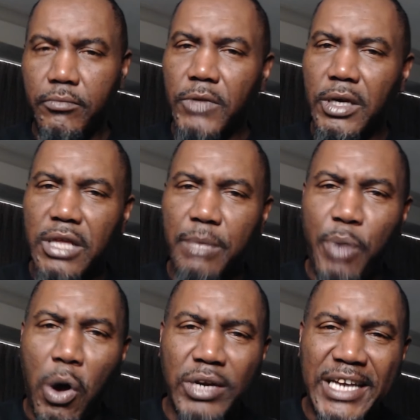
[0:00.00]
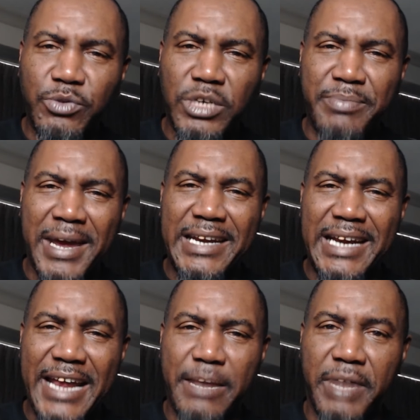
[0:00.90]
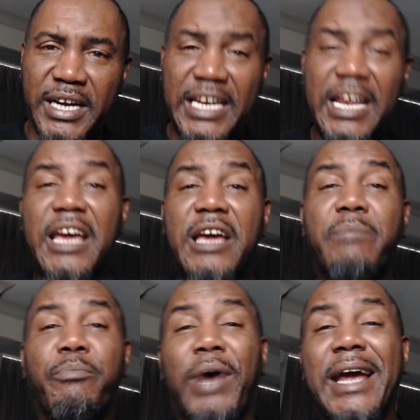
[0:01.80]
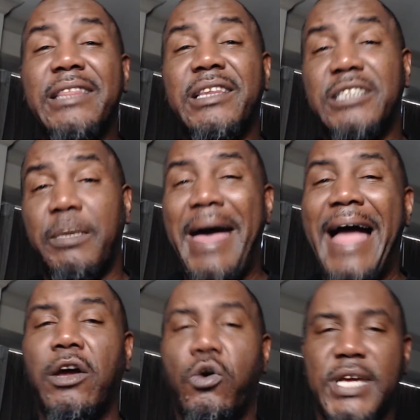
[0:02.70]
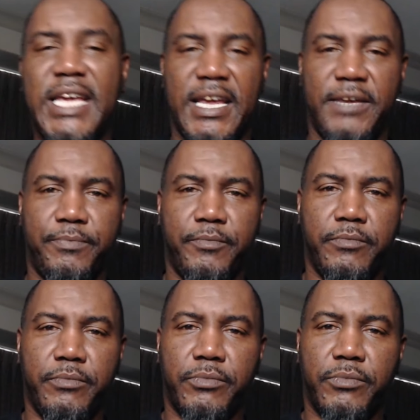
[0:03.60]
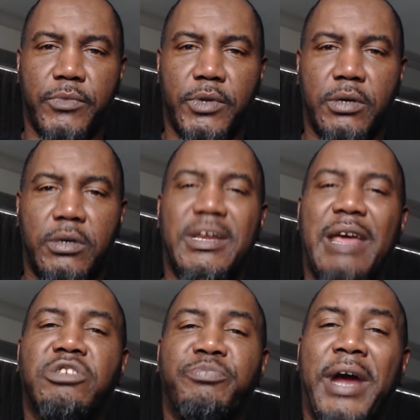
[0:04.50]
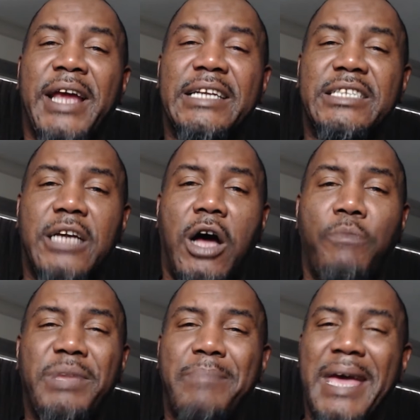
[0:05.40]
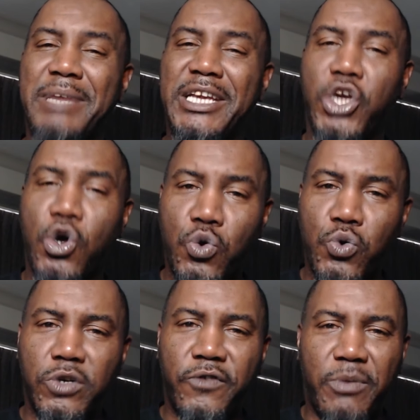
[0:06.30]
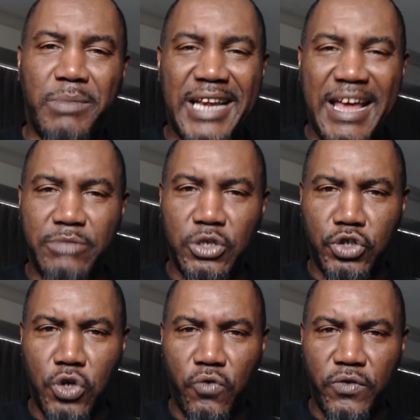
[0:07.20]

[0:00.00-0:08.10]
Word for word: the police was making a lot of money bringing the tobacco in. They was bringing it to the homie Baby Doom from 11 Deuce Who.